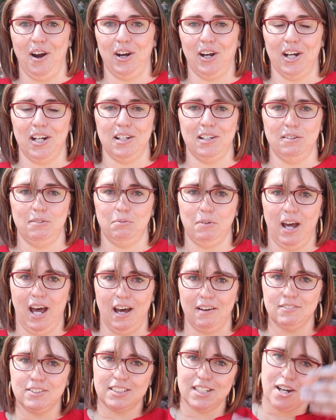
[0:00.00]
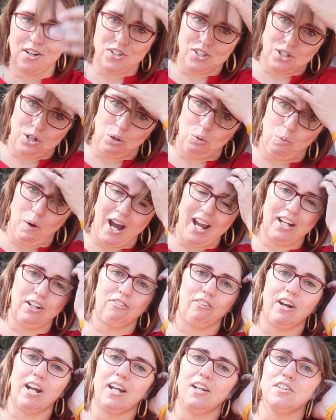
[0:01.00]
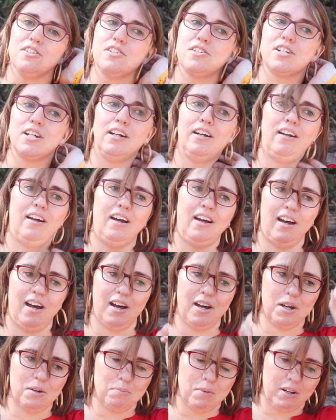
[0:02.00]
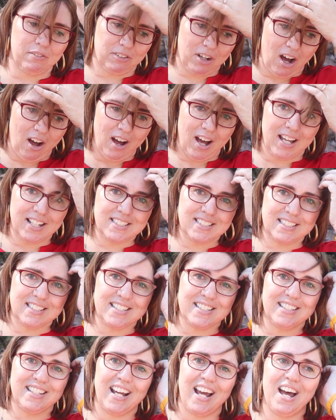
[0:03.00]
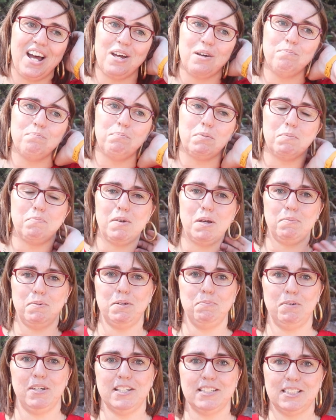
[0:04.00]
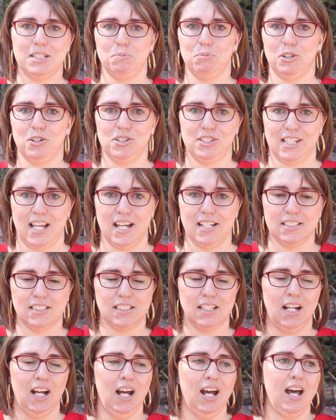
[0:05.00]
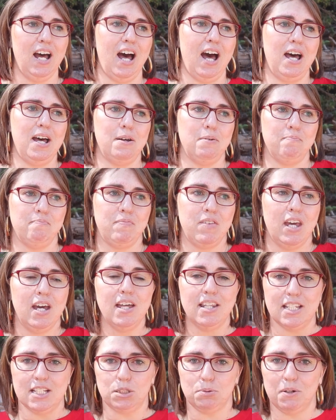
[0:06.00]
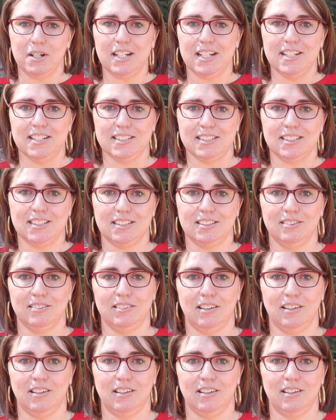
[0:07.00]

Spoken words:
are going to have such a wide range of cost, but maybe be a similar size. This one is